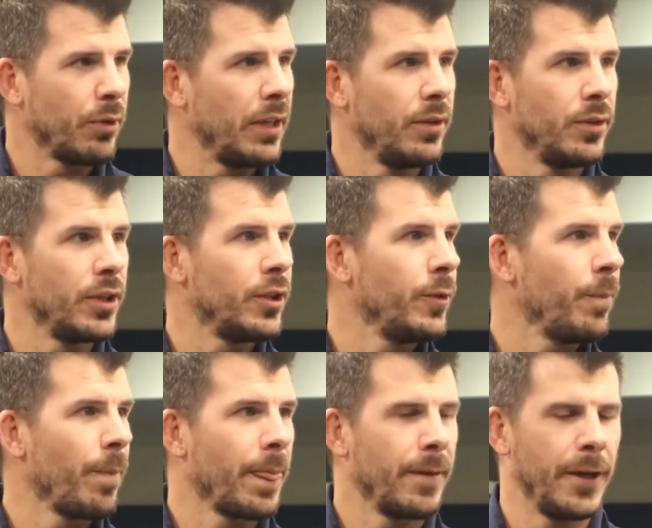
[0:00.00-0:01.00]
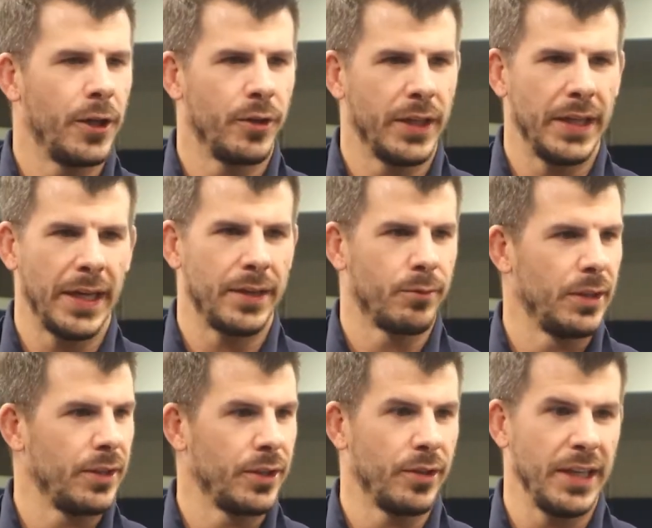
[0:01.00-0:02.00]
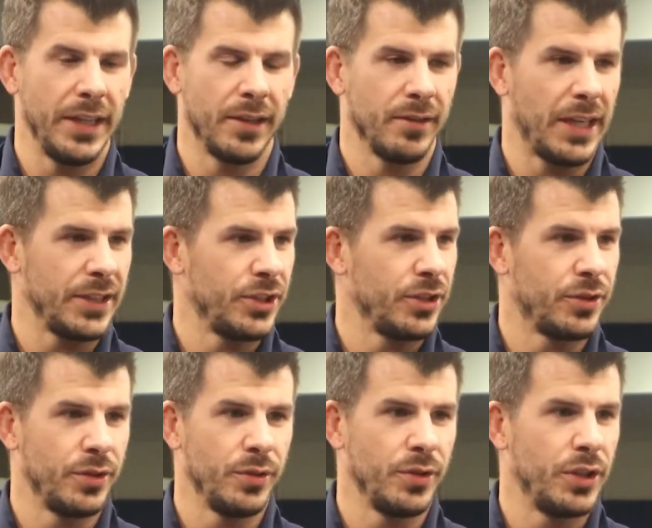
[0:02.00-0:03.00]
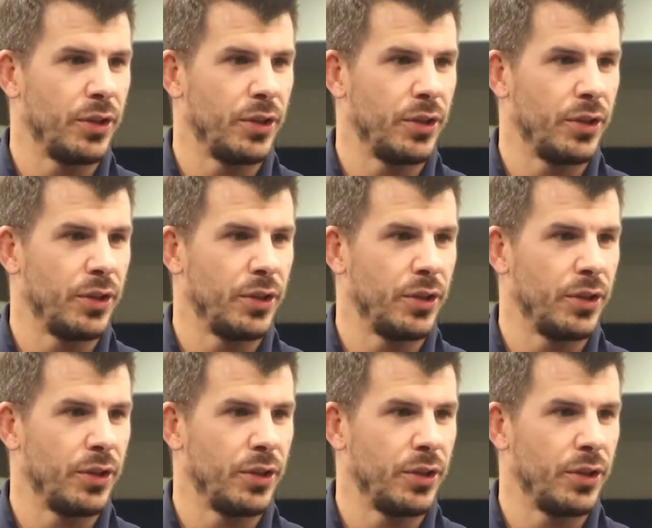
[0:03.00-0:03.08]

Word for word: Ray Lugo. Yep. You know, he had a really great year last year too.